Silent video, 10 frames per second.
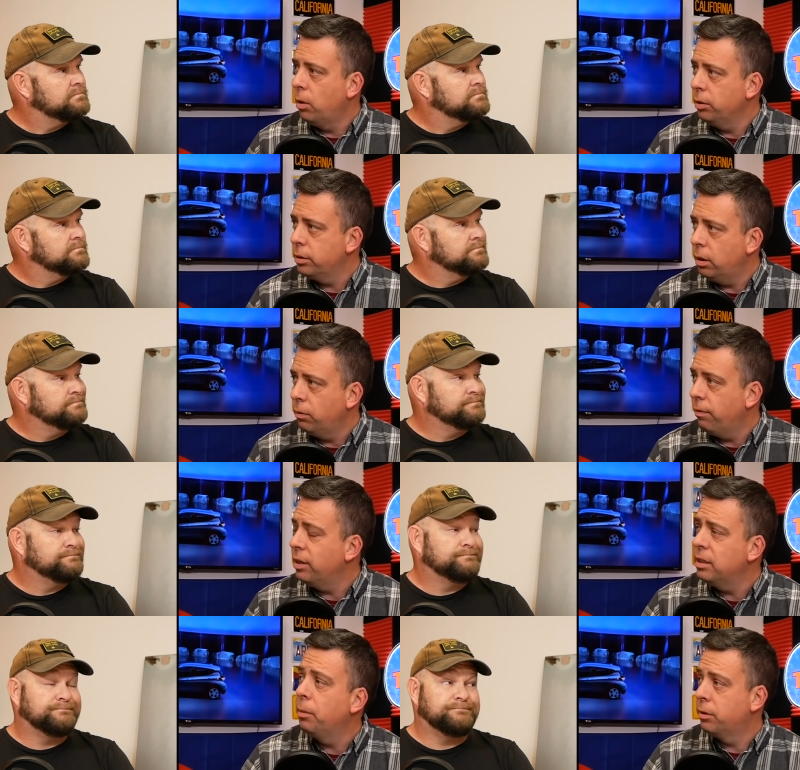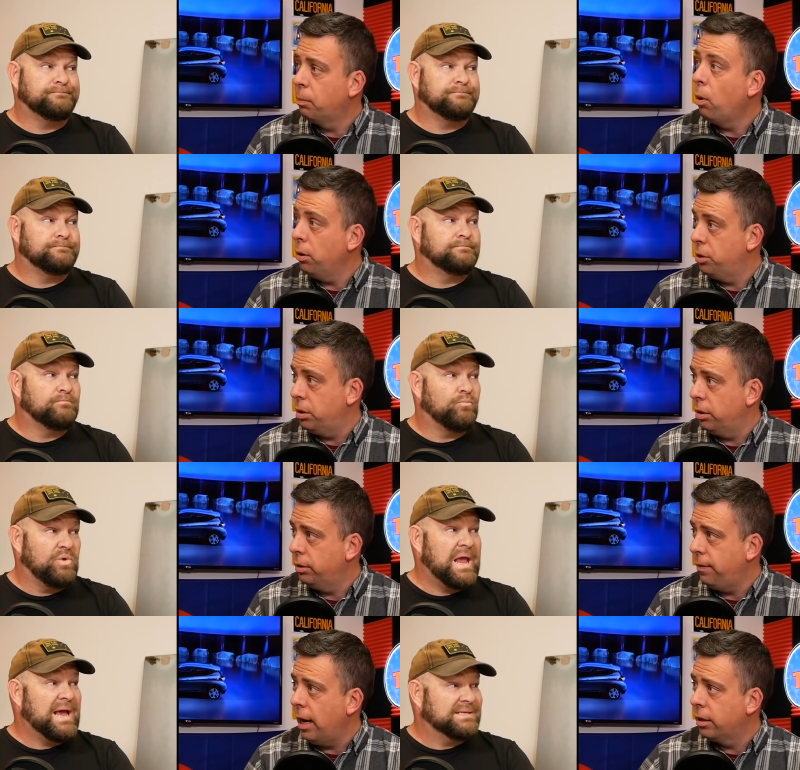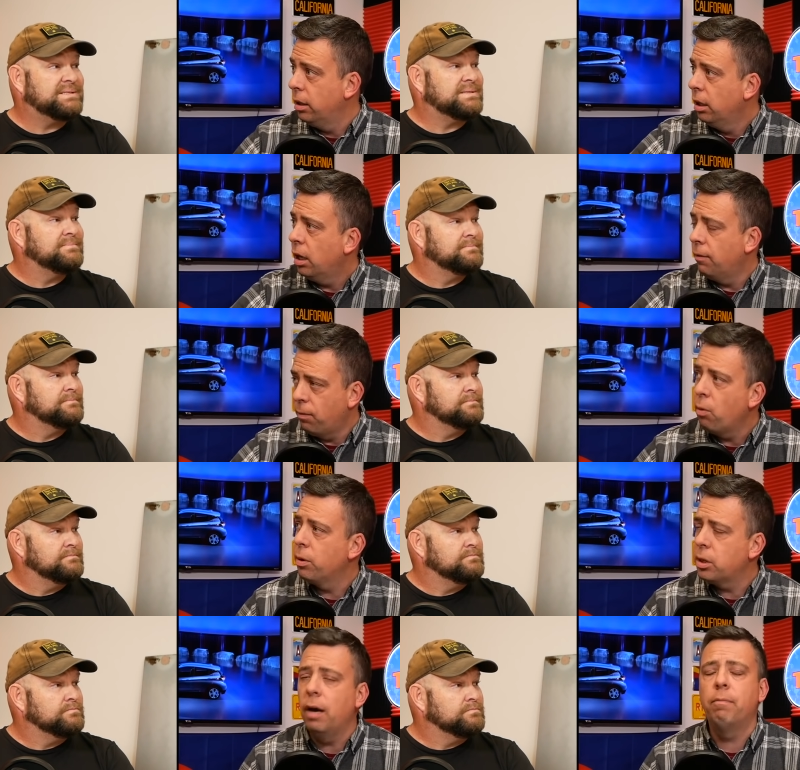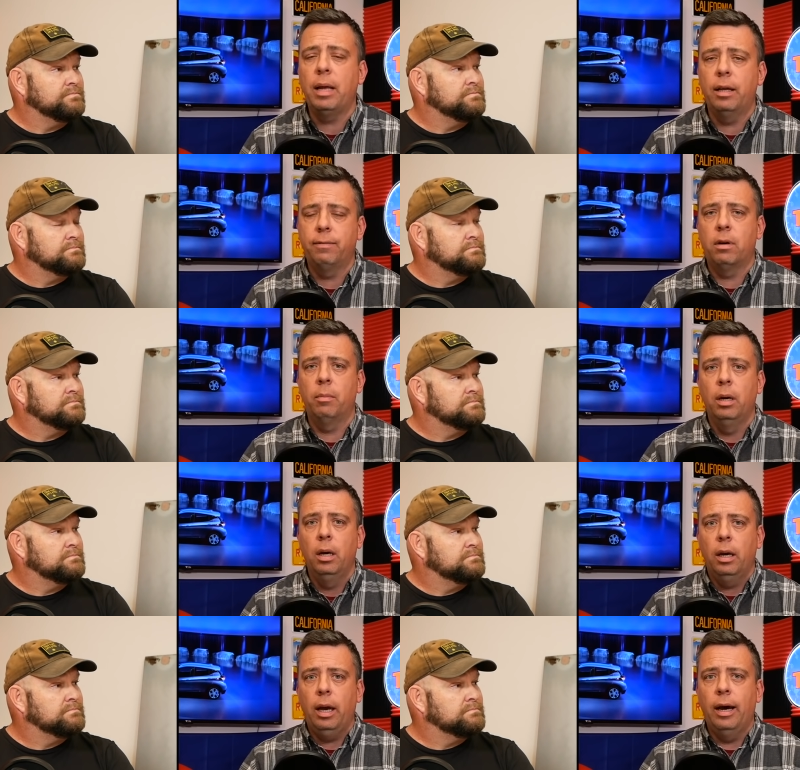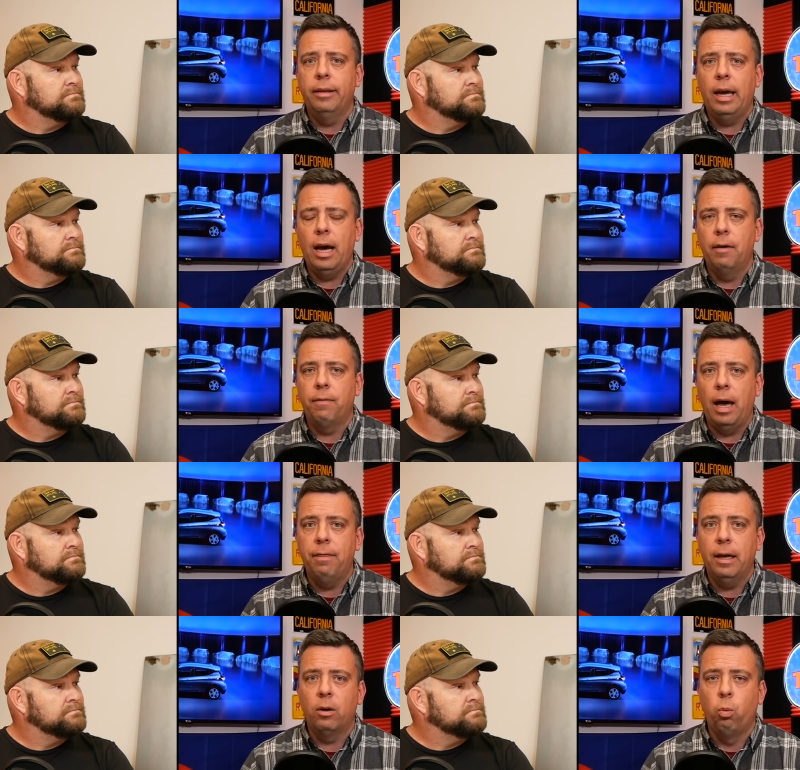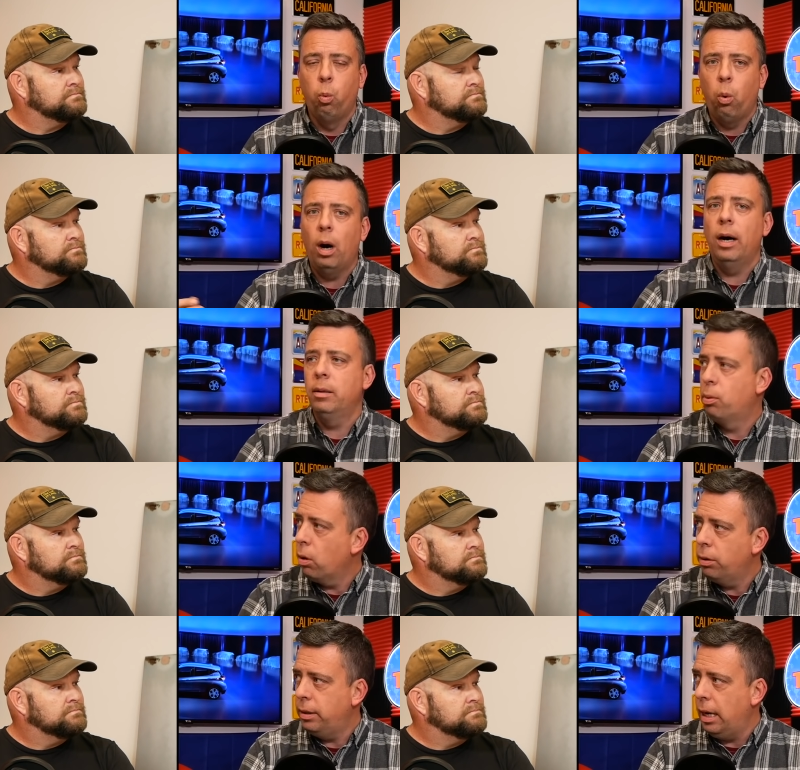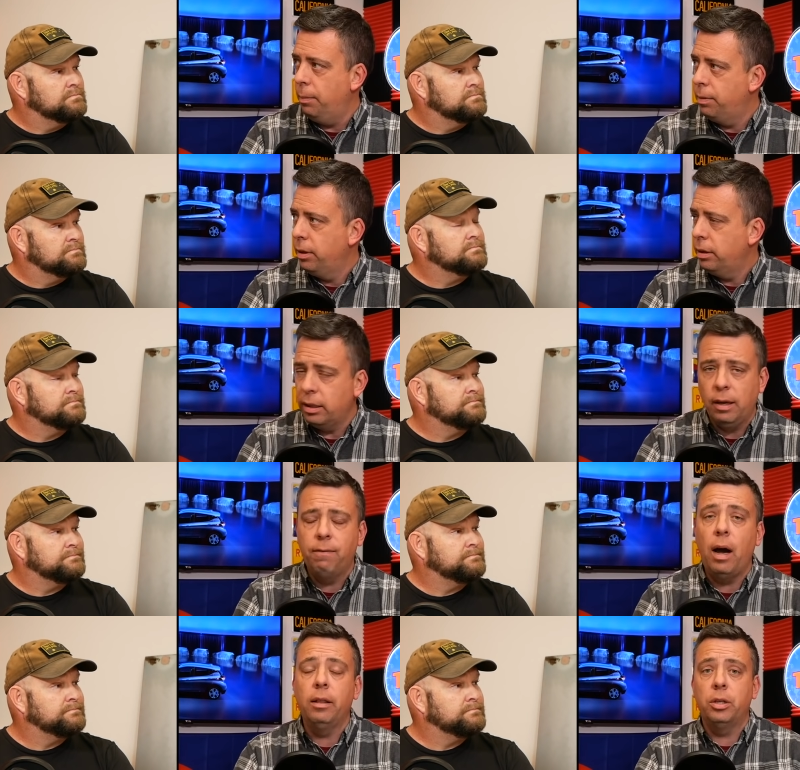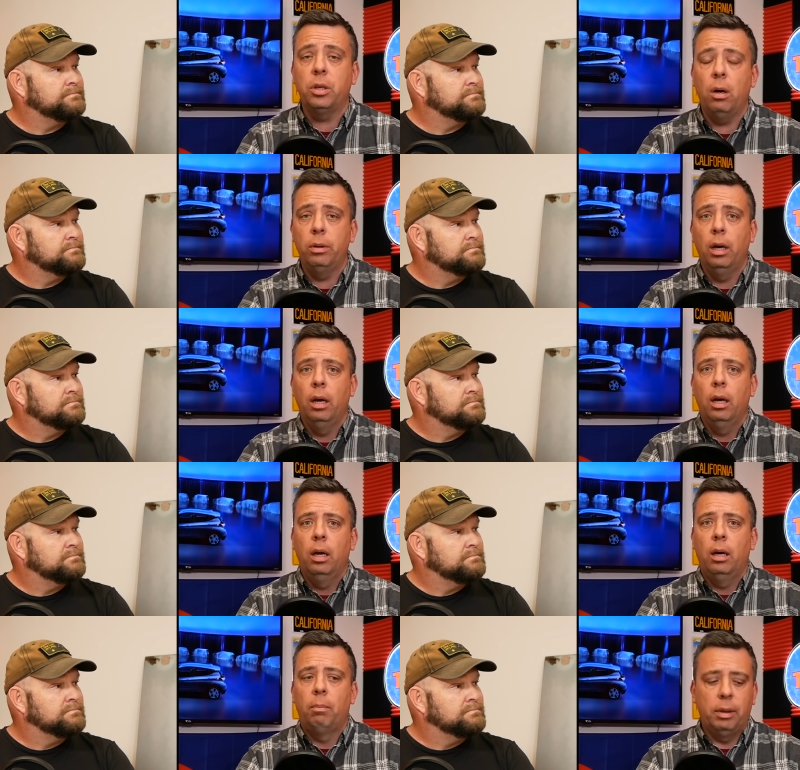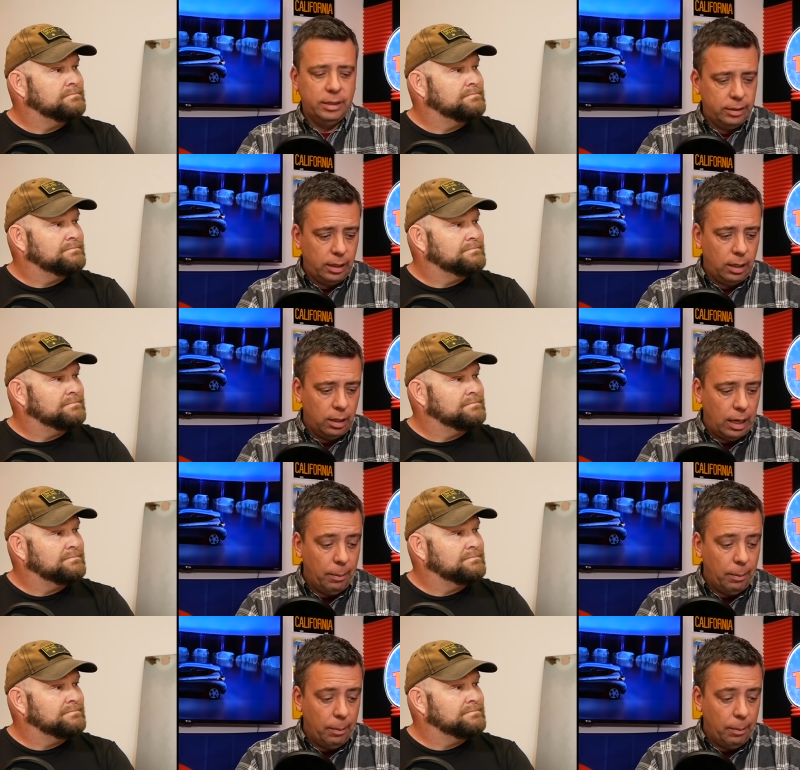Speaker 1: also, very similar to Bollinger, in yes. fact, a four-wheel drive platform. And they have, I think, one prototype that they finally showed. But still, I